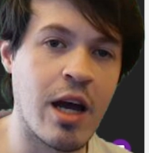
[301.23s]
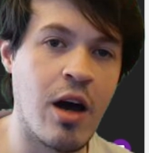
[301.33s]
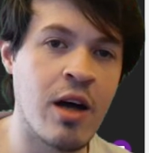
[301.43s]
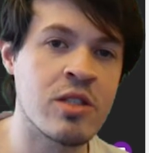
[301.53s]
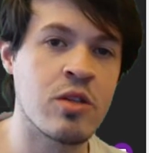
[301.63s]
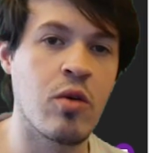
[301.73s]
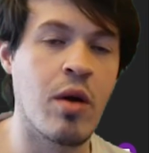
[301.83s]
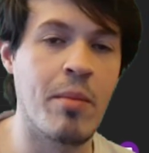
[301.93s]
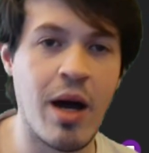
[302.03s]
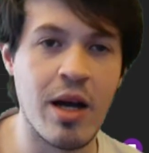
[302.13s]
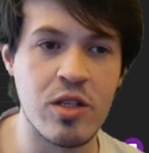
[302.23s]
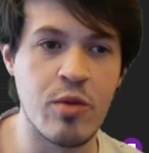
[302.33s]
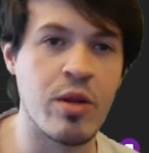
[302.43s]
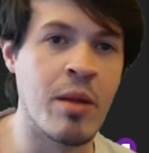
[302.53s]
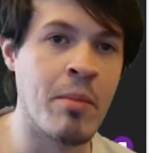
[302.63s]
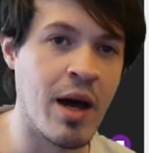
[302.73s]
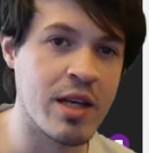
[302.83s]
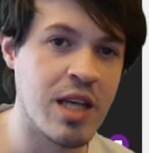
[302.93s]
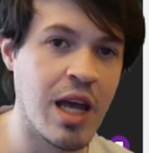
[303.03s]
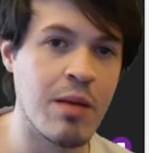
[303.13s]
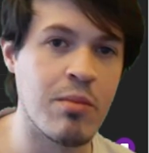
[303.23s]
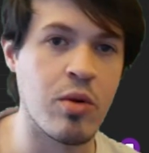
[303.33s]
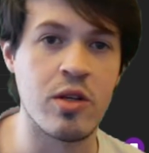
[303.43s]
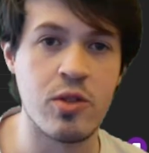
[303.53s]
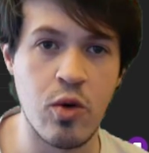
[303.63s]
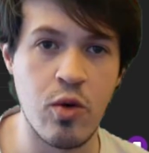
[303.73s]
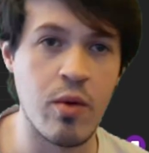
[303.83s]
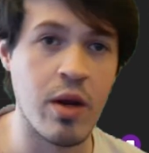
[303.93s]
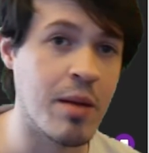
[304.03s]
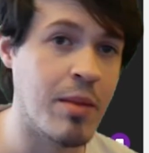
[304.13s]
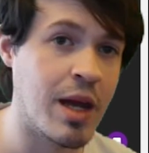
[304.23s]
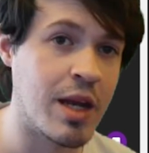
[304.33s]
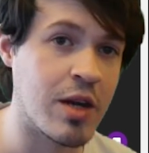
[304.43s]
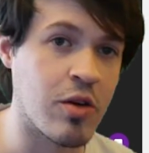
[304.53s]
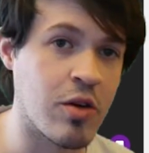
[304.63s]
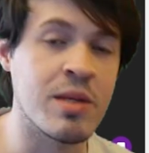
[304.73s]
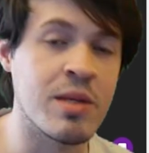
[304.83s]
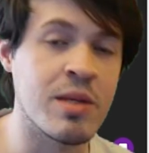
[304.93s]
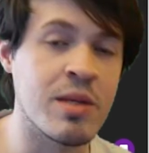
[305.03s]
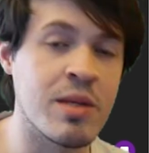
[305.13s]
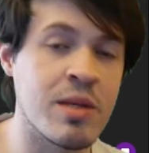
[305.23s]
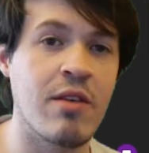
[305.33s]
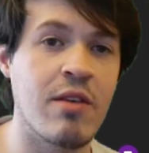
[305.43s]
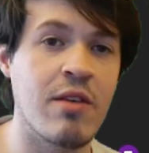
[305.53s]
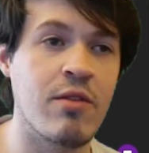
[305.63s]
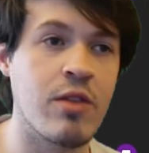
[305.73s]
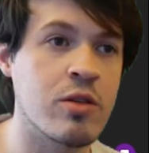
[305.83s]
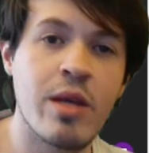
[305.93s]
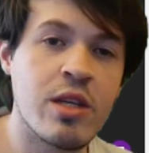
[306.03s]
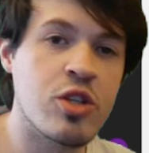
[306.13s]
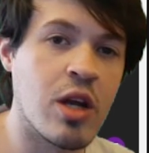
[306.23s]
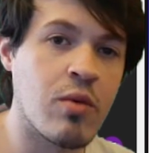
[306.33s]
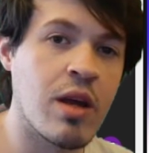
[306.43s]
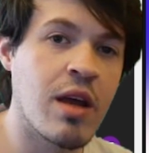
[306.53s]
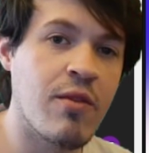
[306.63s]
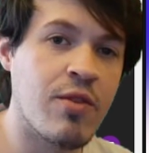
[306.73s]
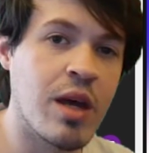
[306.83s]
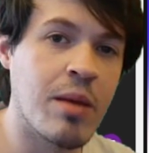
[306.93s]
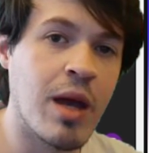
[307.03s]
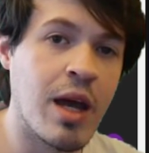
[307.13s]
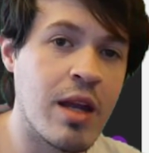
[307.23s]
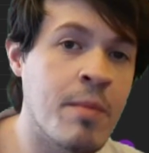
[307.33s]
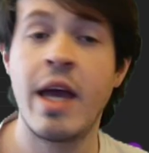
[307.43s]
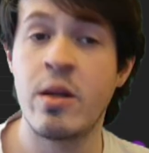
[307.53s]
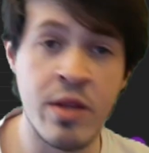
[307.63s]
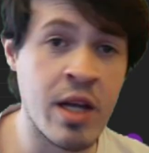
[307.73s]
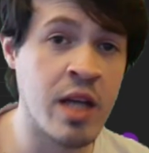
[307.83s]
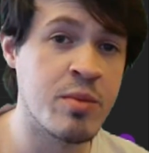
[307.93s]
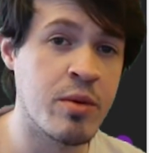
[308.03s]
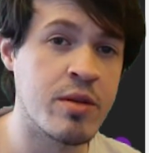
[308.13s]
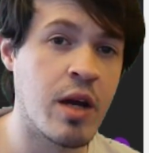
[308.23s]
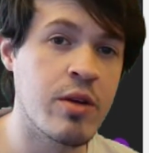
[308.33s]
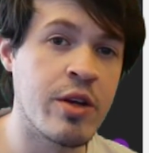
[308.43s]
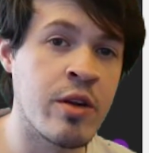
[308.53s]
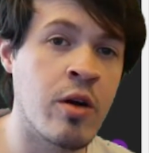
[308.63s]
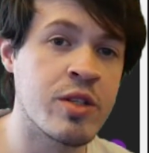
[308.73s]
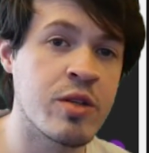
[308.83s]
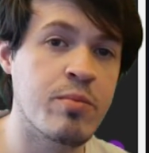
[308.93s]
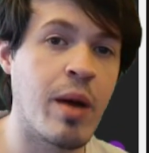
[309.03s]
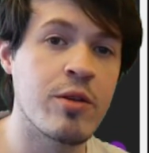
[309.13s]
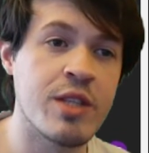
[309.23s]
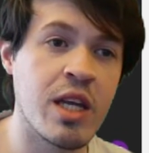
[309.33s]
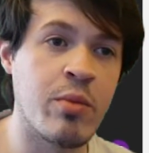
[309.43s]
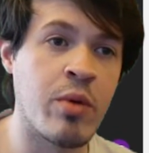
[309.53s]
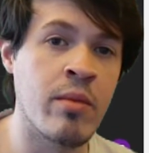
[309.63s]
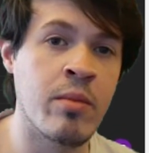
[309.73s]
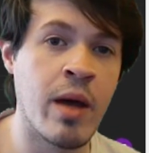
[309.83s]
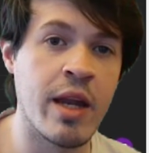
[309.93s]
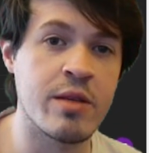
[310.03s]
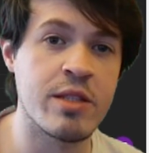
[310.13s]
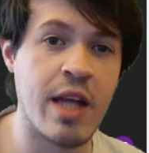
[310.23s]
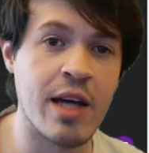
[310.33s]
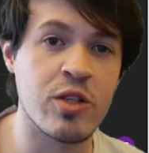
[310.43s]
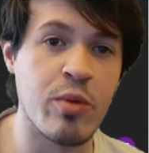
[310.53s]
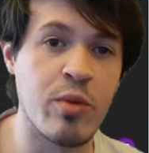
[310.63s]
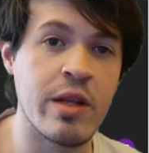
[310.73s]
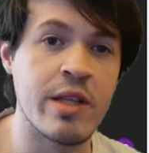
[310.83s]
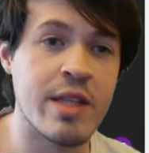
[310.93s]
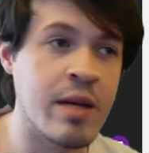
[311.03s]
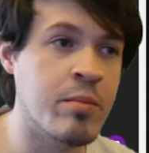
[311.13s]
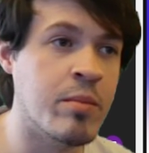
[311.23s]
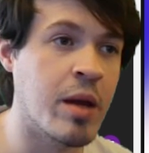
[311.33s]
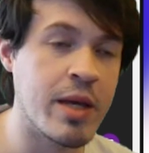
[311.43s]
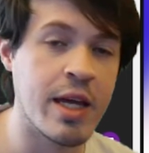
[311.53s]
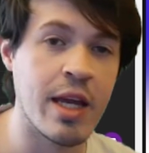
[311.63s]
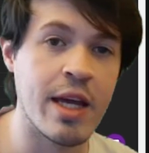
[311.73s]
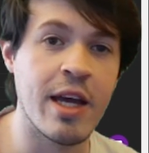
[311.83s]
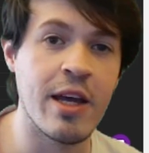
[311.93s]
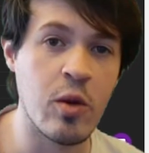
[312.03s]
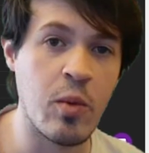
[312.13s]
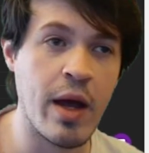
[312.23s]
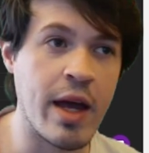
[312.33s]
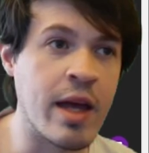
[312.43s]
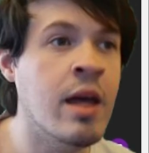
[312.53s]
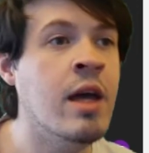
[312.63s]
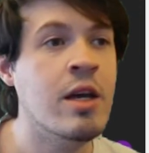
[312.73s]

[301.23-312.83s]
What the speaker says: costs, so a Mox Opal, a Mox Amber, a Soul Ring, a Mana Crypt, any of those, you'll be able to generate infinite mana. And with Tidespout Tyrant, you can also bounce any problematic stacks or permanents that might be getting in the way.